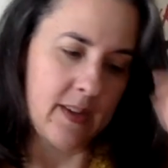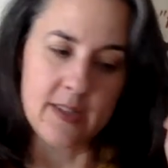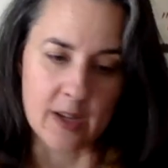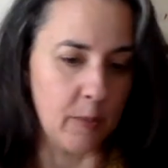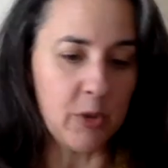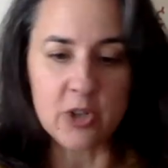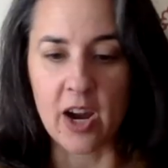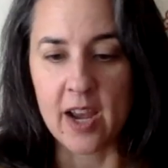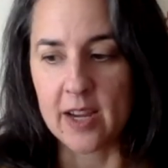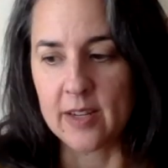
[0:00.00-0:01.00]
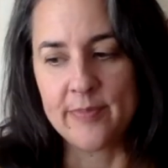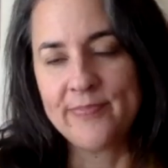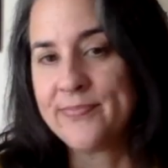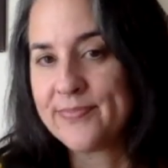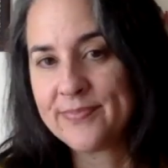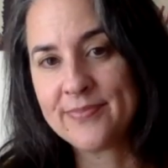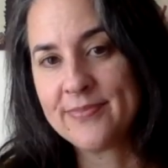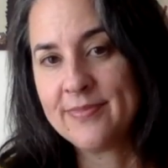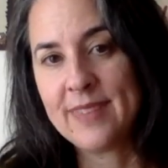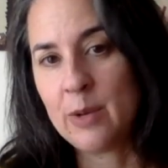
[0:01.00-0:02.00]
tumble dried,
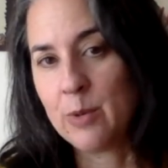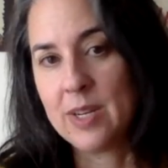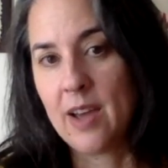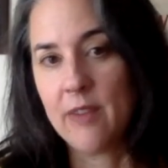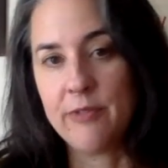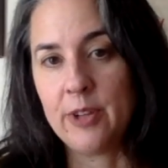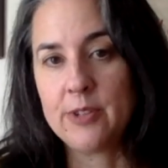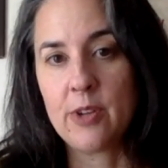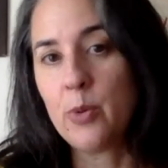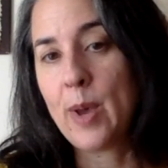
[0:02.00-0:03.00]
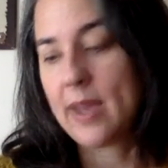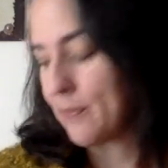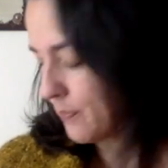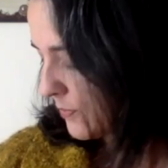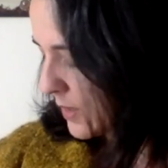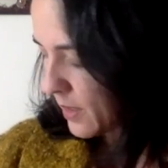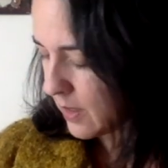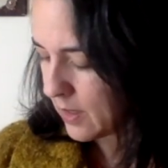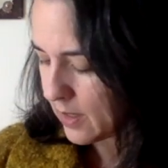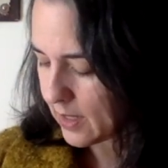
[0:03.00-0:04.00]
it would not felt all the way.
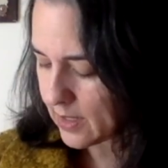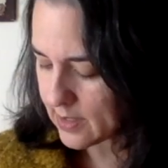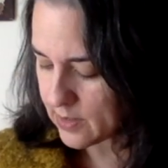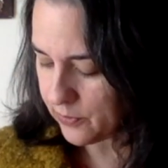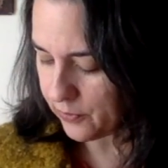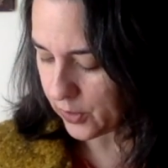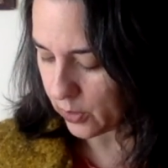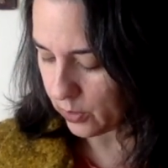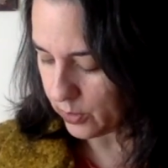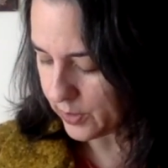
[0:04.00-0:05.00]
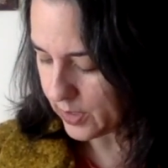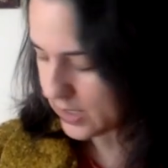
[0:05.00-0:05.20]
It is fold,